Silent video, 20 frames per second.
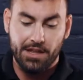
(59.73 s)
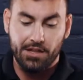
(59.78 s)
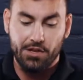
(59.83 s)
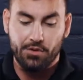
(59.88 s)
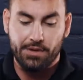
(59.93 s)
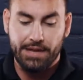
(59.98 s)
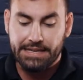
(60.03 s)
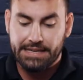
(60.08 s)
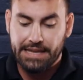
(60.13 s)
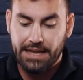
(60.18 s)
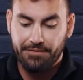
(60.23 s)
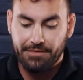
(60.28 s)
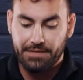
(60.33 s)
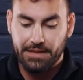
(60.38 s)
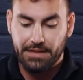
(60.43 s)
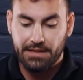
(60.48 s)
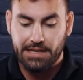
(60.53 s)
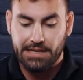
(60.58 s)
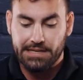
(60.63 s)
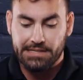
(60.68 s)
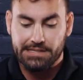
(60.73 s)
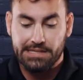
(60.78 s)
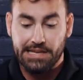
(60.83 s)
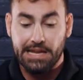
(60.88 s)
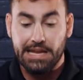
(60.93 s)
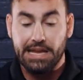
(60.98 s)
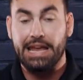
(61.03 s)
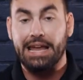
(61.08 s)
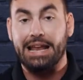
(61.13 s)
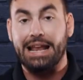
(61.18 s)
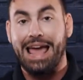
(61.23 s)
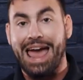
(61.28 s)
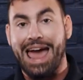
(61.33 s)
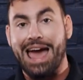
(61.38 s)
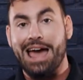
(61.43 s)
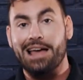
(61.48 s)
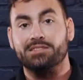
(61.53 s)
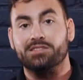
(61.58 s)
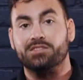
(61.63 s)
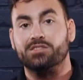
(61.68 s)
You can definitely see it
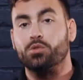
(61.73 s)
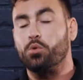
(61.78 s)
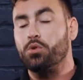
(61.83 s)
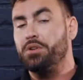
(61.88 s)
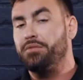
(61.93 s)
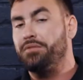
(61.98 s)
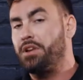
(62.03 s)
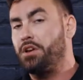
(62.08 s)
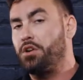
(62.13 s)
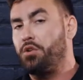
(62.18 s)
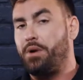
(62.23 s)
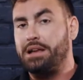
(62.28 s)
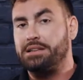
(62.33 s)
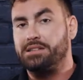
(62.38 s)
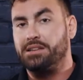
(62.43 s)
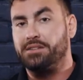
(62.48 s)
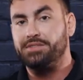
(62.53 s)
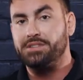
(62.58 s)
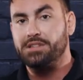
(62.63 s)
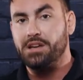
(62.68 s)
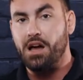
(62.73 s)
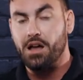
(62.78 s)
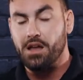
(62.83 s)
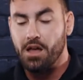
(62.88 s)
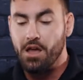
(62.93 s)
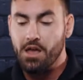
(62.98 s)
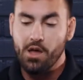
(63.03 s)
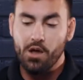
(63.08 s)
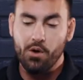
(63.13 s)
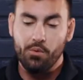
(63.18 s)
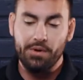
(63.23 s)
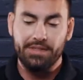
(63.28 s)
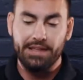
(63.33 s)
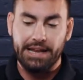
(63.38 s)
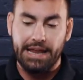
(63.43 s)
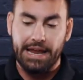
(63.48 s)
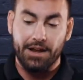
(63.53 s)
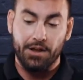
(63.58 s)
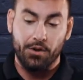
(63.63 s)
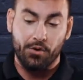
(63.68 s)
has sort of an aggressive tuck with
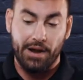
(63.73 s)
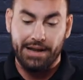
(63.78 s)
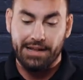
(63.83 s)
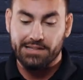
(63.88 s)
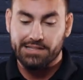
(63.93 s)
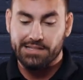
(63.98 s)
an integrated